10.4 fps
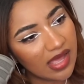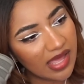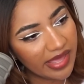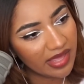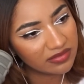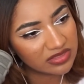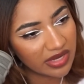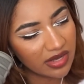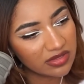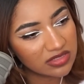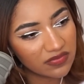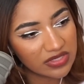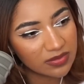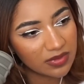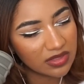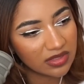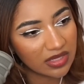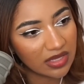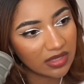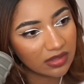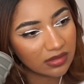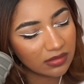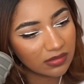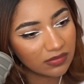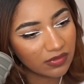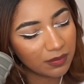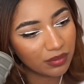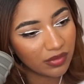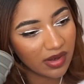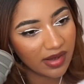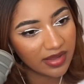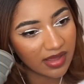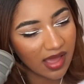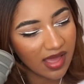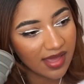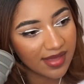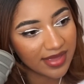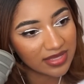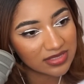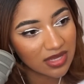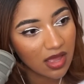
I decided to use invisible ink for prying eyes.